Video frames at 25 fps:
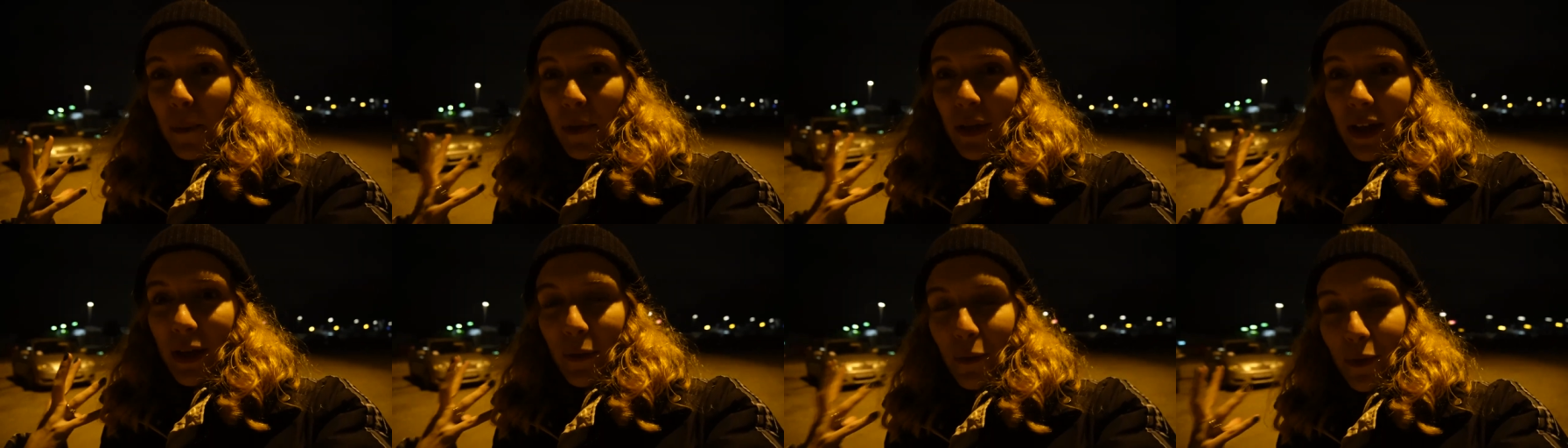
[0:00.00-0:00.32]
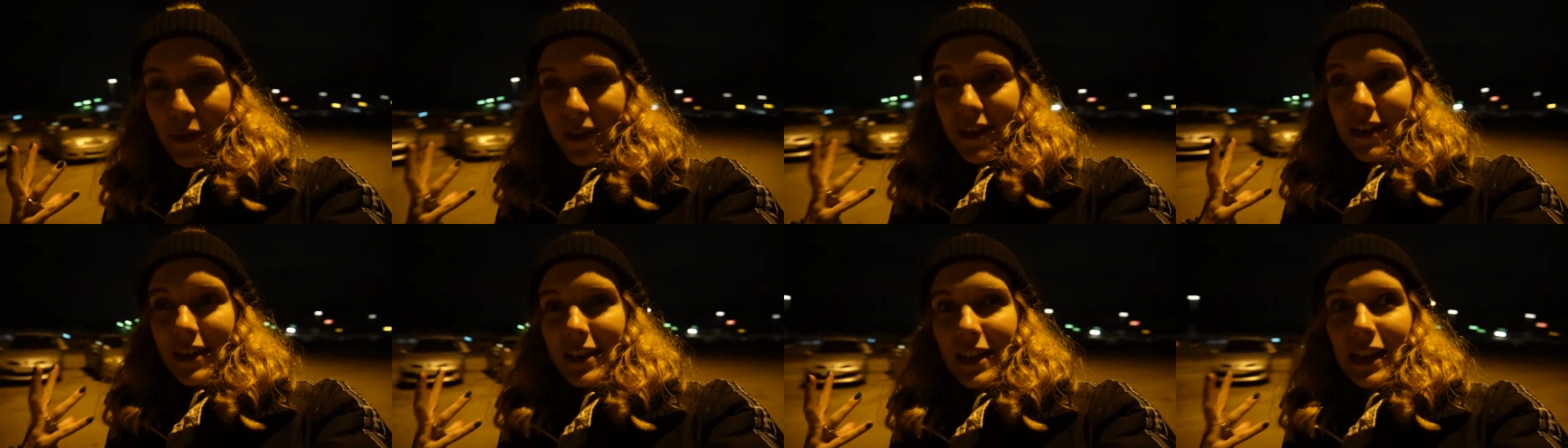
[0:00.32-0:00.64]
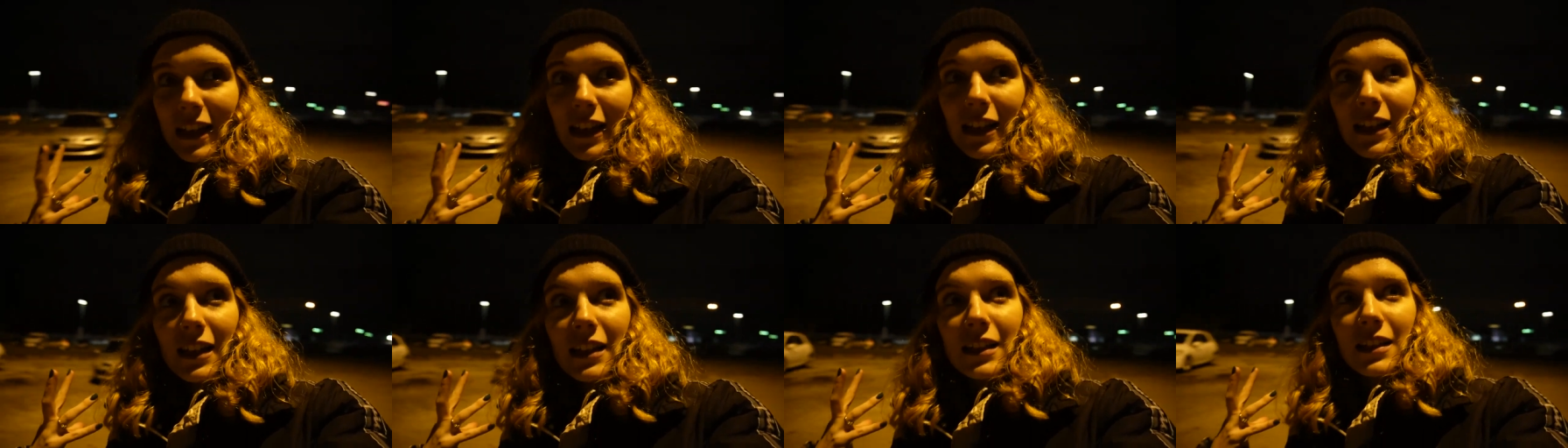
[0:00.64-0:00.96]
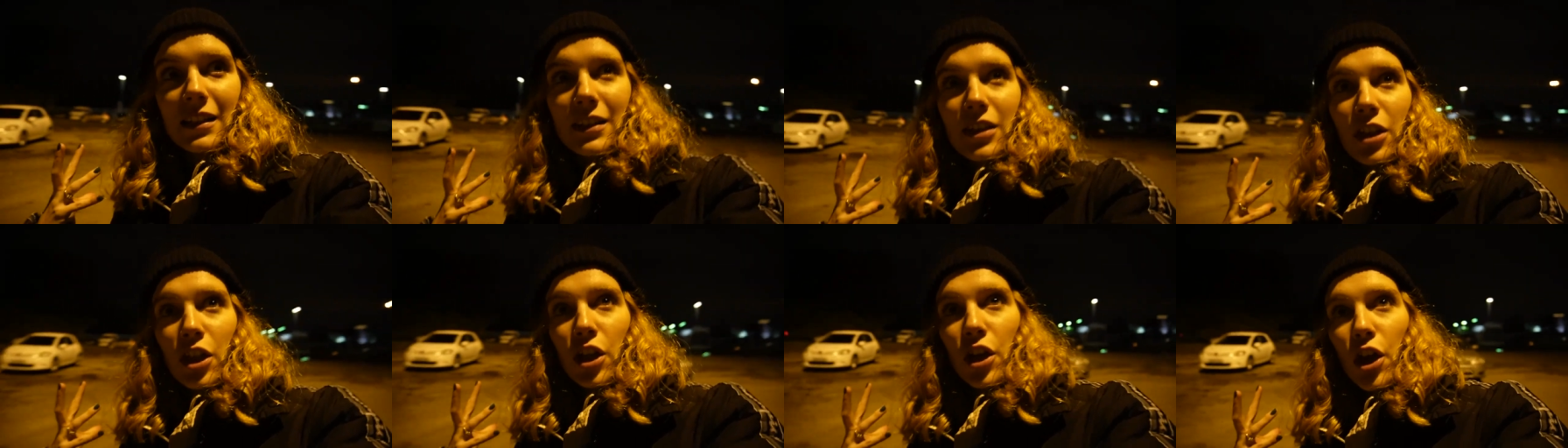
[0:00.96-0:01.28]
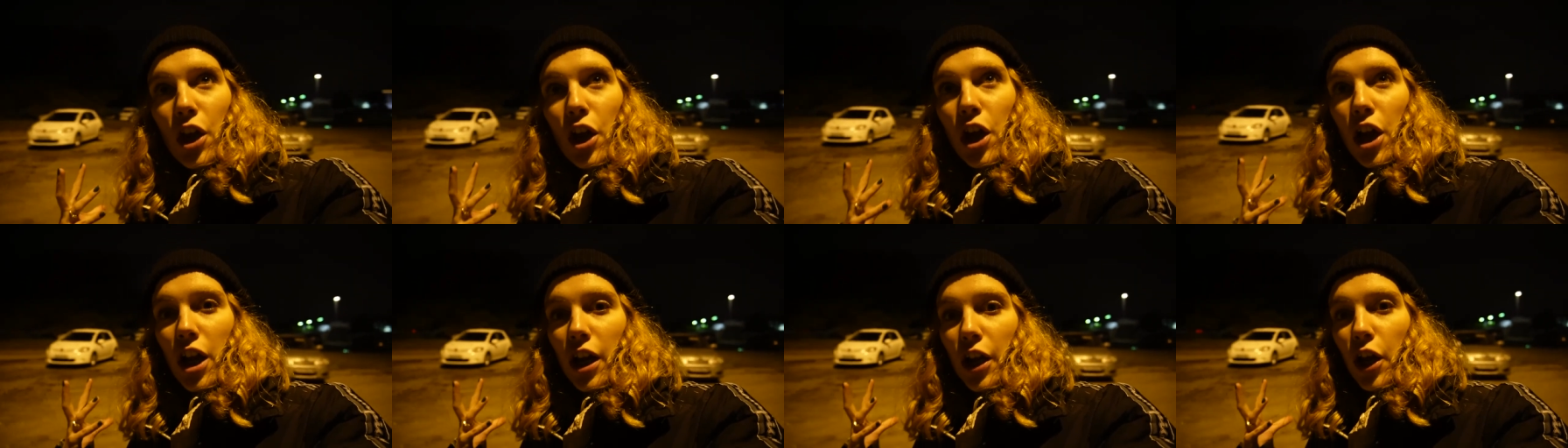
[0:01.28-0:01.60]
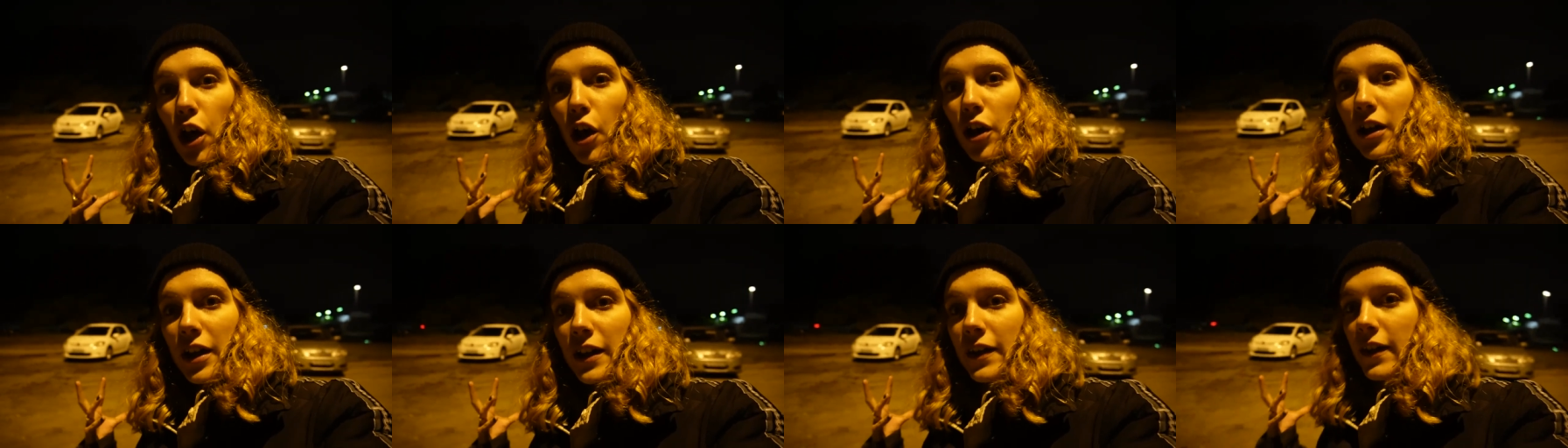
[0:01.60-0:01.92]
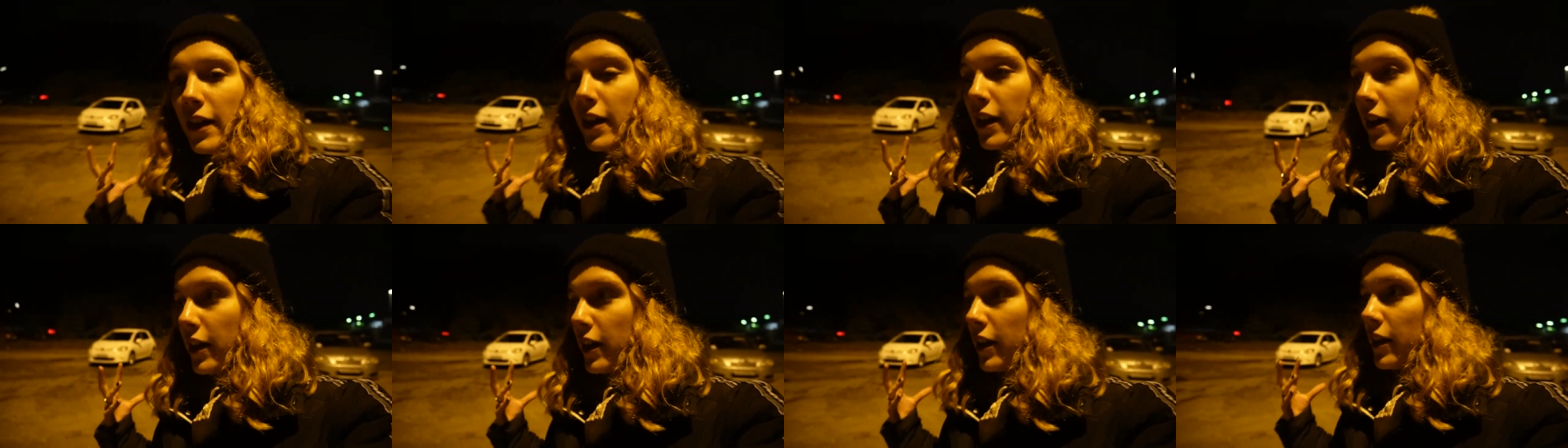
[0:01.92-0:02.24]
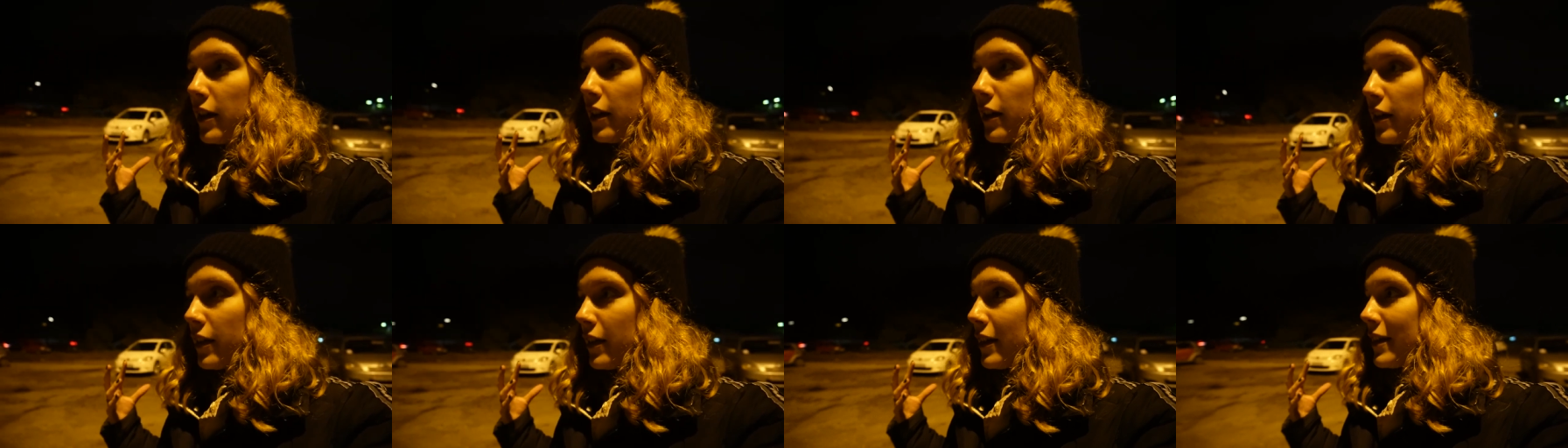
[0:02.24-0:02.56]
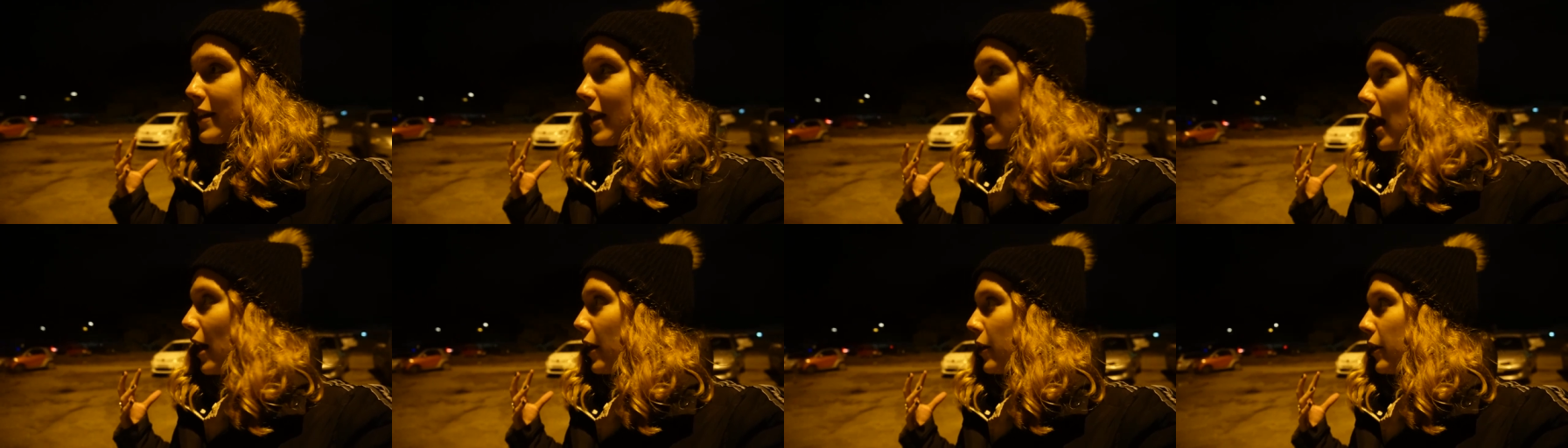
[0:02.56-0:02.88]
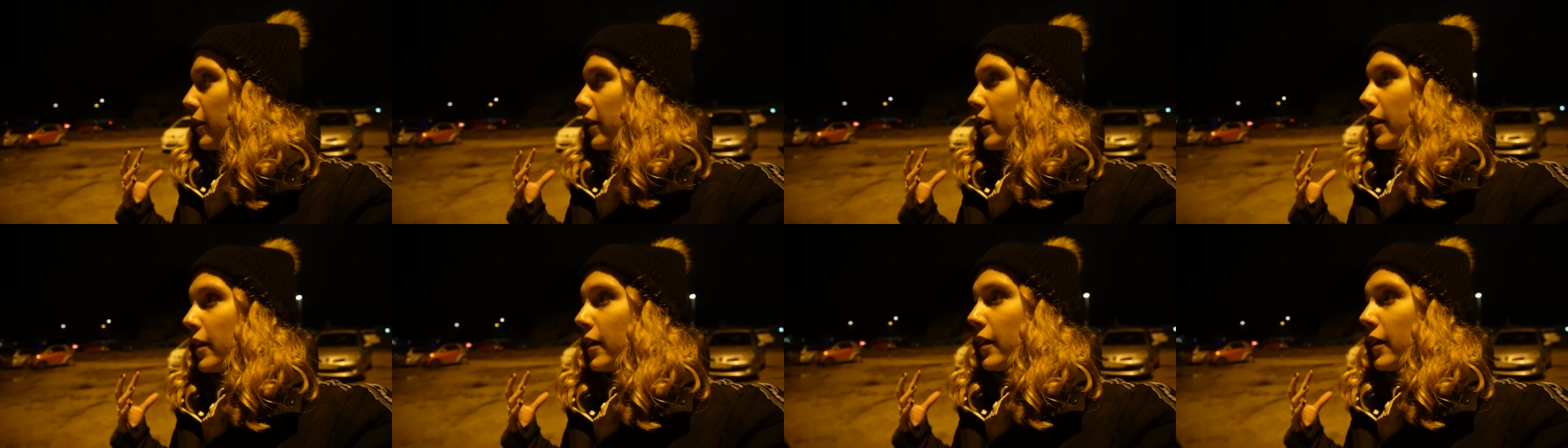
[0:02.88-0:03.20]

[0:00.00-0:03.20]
but it was still early on in the night